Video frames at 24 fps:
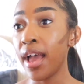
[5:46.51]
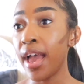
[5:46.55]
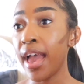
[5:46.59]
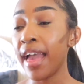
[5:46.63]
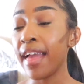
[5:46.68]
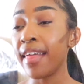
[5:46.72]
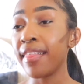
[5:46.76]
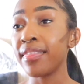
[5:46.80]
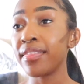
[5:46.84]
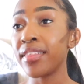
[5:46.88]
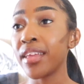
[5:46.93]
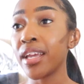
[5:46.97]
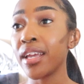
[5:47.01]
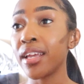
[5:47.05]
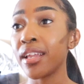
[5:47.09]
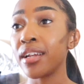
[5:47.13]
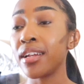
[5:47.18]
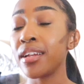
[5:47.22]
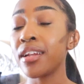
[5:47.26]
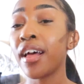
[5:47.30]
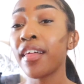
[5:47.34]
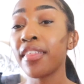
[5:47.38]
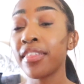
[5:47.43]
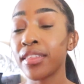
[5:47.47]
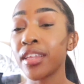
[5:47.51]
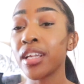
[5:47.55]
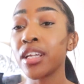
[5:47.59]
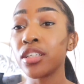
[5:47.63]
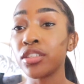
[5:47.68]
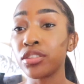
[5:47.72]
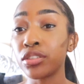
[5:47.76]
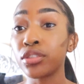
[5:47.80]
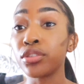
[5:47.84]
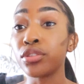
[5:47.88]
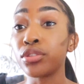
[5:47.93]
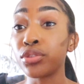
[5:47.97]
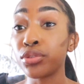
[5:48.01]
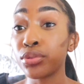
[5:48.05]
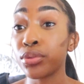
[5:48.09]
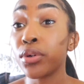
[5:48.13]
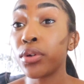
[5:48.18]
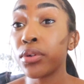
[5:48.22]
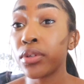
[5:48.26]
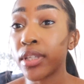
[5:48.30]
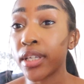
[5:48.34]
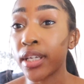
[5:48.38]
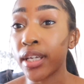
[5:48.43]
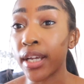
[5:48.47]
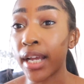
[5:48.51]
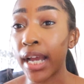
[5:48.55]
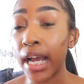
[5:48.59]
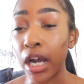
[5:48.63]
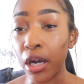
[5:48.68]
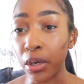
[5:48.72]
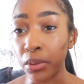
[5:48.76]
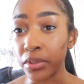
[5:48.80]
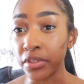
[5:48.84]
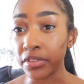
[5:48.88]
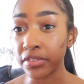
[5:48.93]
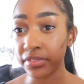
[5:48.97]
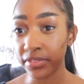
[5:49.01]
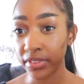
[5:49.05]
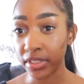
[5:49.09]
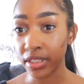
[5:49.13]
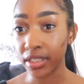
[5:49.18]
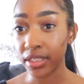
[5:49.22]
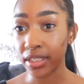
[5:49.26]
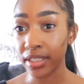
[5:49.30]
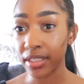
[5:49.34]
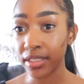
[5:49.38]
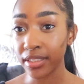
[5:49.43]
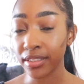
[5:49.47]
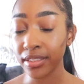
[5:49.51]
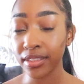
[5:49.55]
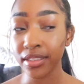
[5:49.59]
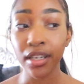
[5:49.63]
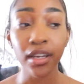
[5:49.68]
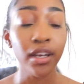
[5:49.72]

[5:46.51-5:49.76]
and then nothing is controlling our feelings.